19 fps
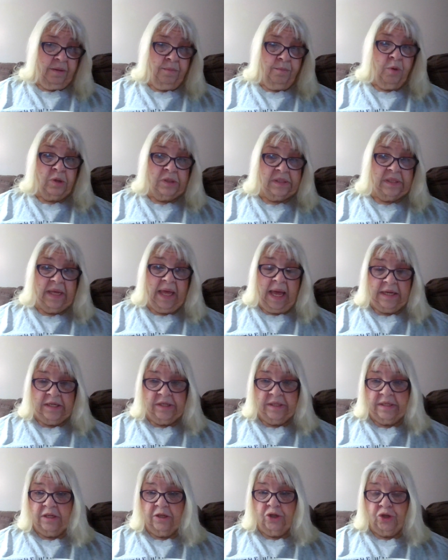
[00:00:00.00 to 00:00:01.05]
mostly I
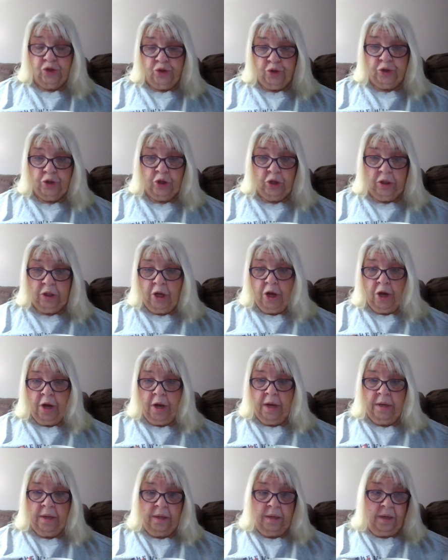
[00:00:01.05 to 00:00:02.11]
just journal
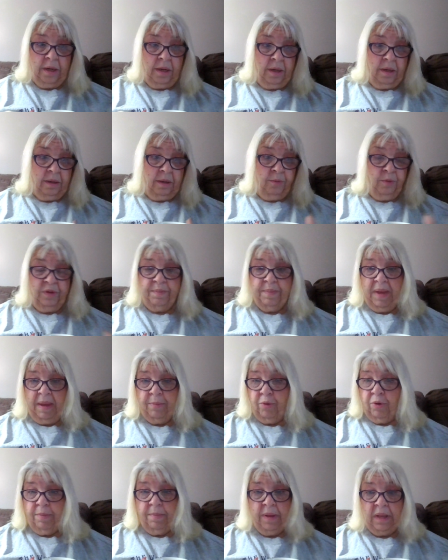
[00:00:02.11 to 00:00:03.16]
on with
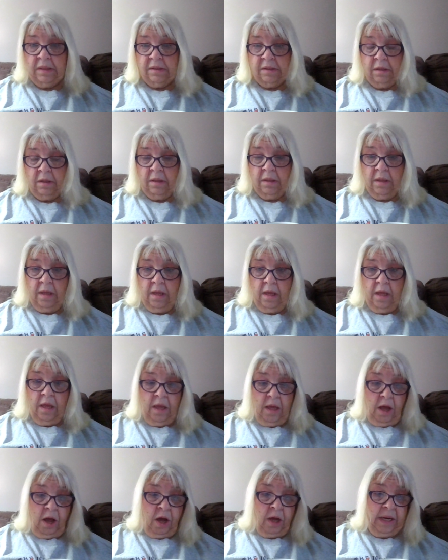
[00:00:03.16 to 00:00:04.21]
paper and pencil
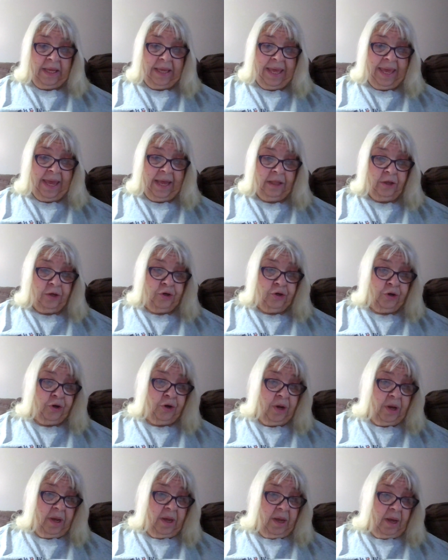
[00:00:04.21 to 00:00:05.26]
on a
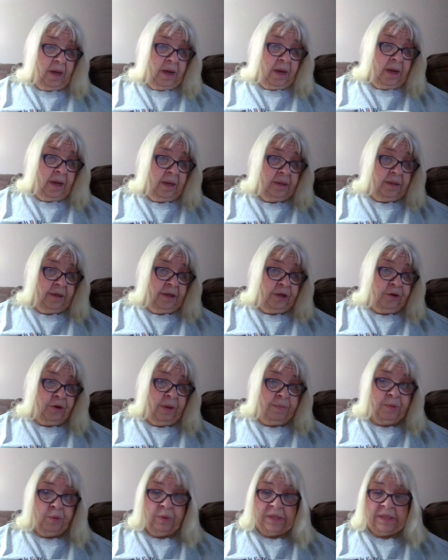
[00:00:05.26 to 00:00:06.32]
calendar. Uh, you know,
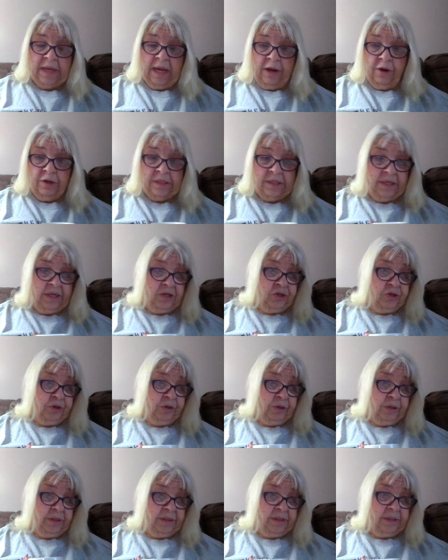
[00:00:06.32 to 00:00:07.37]
I'm a retired
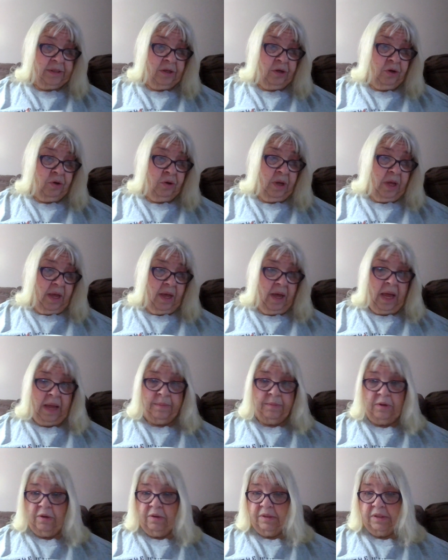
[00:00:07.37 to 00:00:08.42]
teacher, so
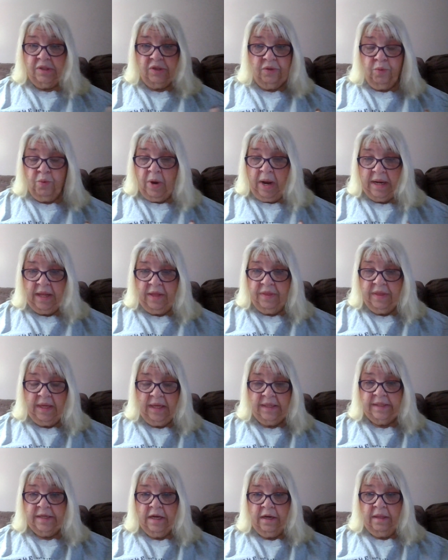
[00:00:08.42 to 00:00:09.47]
I'm used to writing
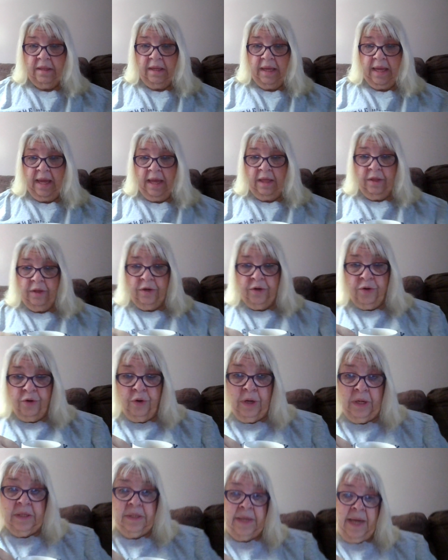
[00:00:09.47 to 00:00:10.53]
things down in the
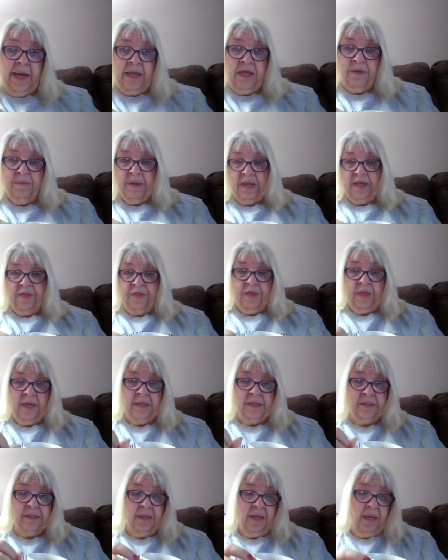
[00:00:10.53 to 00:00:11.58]
calendar and documenting
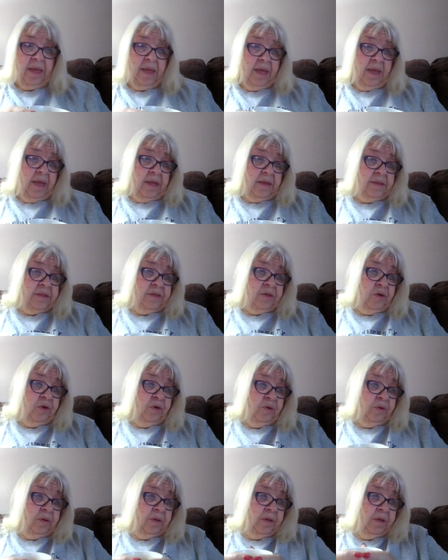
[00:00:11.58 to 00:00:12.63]
things.
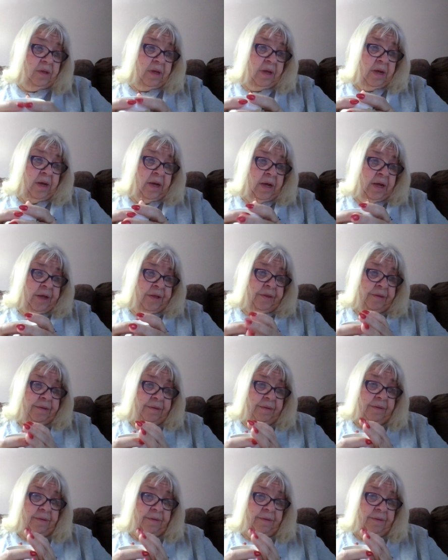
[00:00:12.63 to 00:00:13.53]
So uh,